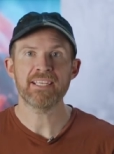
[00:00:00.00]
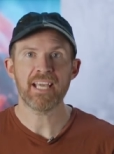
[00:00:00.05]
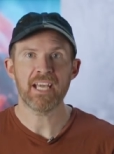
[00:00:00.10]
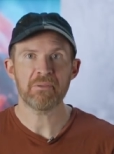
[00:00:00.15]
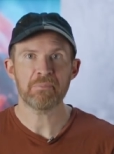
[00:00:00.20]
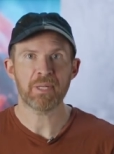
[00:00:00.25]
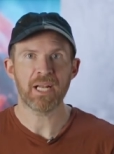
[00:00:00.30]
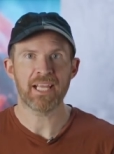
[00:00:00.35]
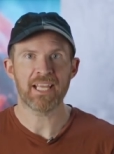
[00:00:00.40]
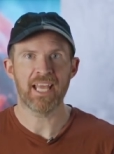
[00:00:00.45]

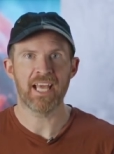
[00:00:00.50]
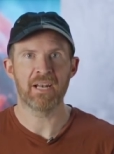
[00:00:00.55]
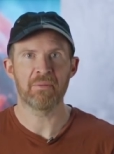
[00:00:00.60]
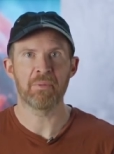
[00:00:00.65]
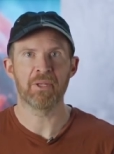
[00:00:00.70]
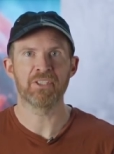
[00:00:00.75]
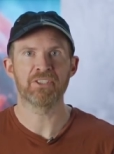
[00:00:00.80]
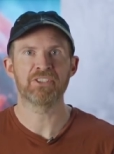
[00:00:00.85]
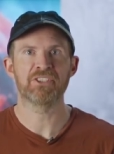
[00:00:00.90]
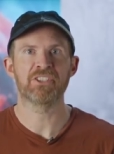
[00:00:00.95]
gameplay
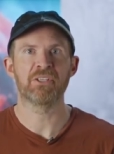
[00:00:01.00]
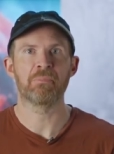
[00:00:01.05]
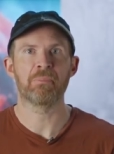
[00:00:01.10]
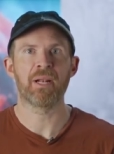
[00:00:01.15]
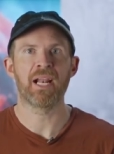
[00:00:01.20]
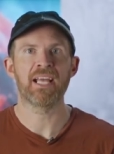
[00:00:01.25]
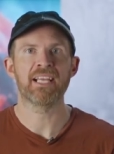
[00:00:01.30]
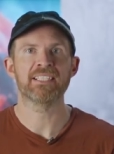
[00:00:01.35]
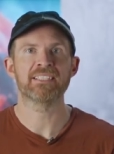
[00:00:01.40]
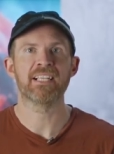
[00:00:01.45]
elements that
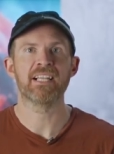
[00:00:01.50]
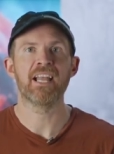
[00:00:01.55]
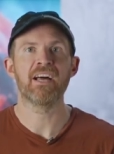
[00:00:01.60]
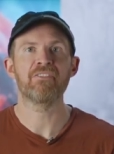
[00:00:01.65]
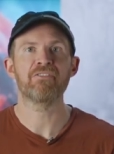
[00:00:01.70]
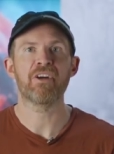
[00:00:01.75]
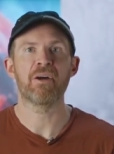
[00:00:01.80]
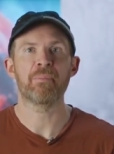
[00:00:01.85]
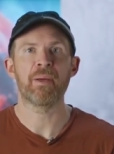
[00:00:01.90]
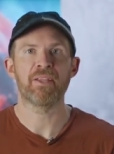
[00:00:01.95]
players
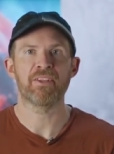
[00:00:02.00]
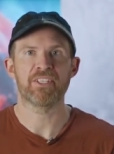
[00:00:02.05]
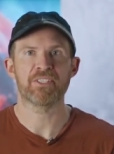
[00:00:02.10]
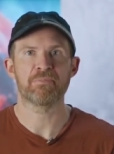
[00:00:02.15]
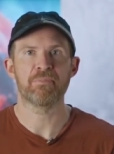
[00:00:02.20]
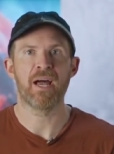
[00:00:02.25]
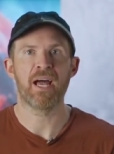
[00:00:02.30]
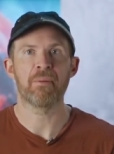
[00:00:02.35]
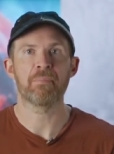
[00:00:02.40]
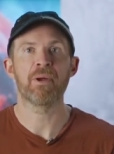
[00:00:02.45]
love about
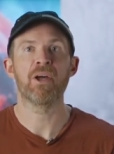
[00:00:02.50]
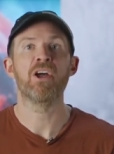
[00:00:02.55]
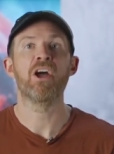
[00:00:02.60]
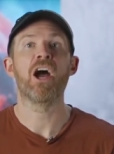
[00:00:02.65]
this map,